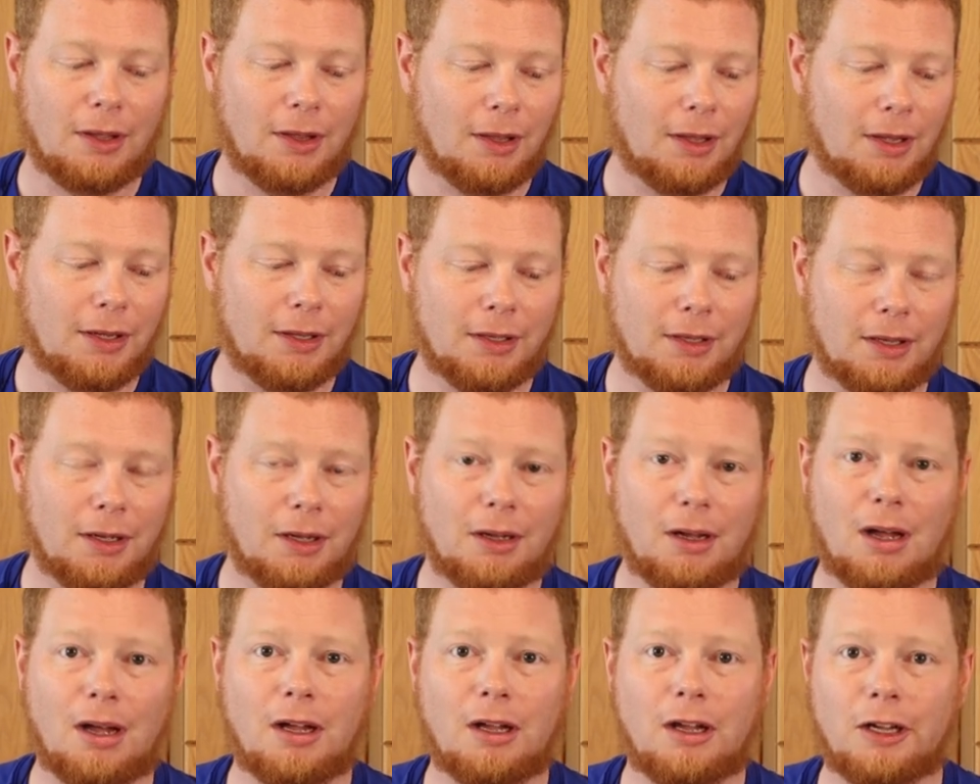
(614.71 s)

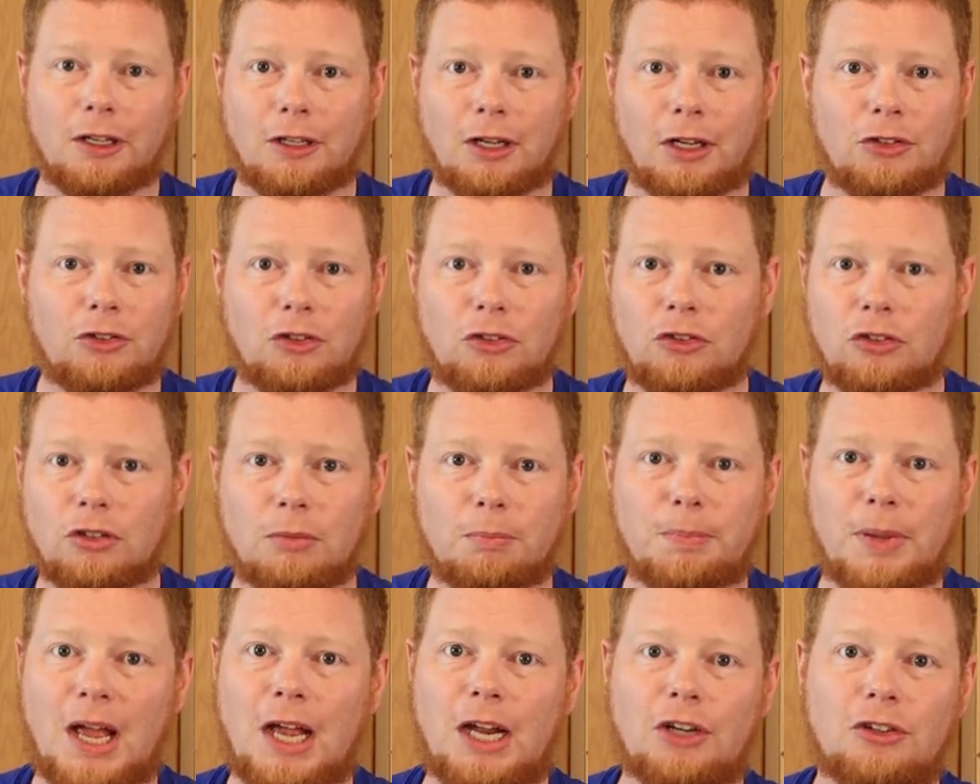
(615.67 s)
a Ginger
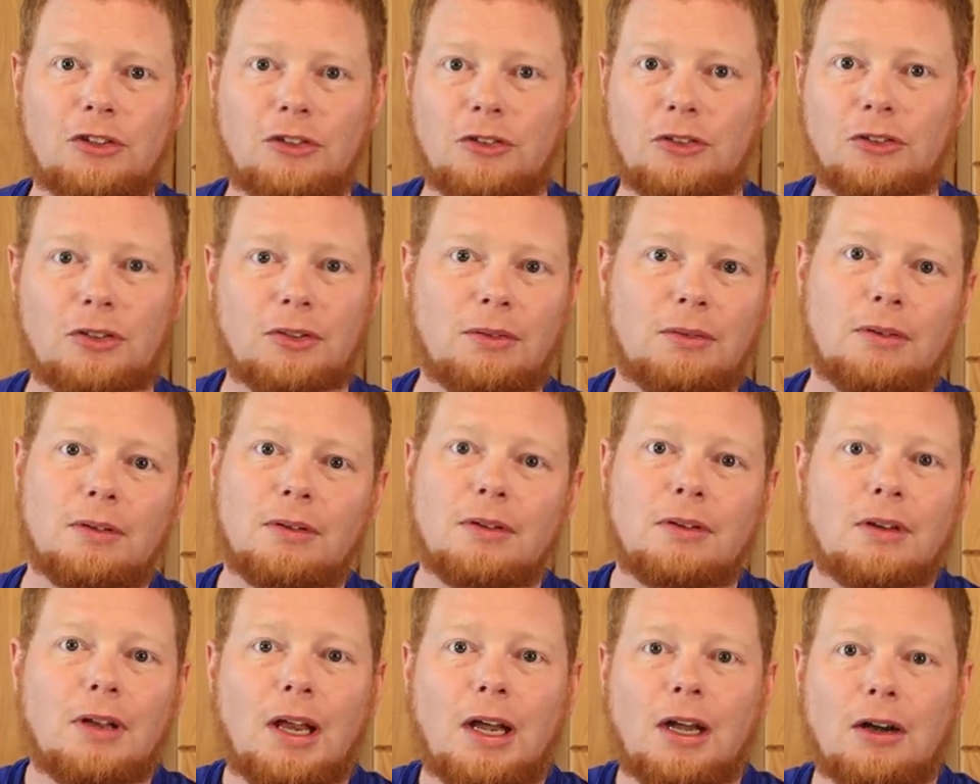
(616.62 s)
bashes
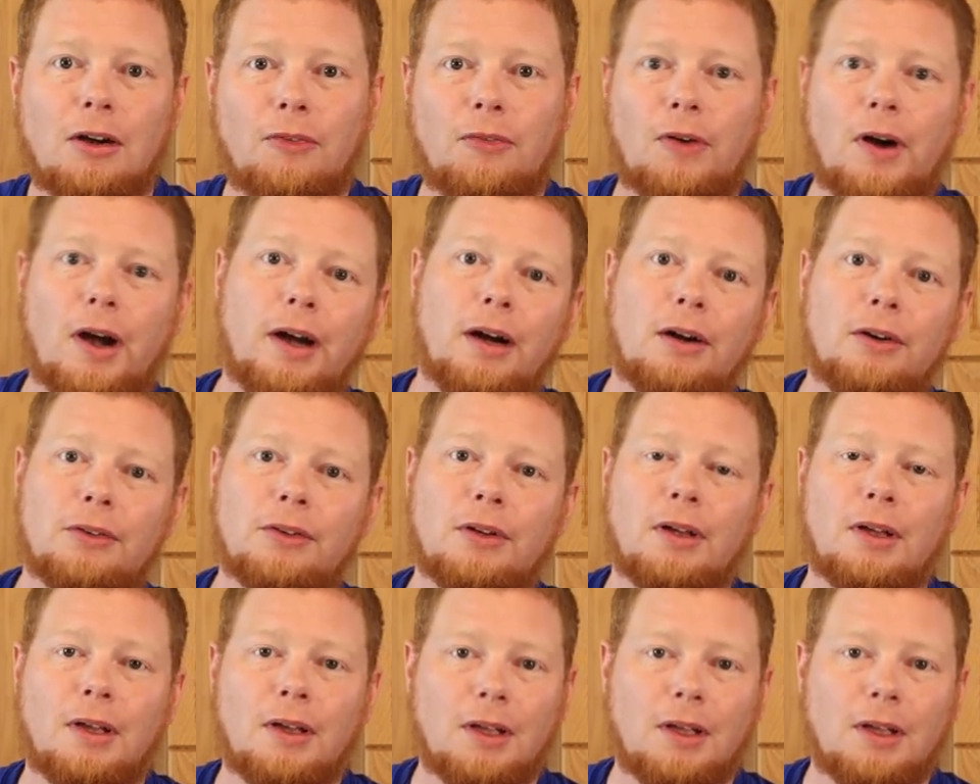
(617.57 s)
air fryers,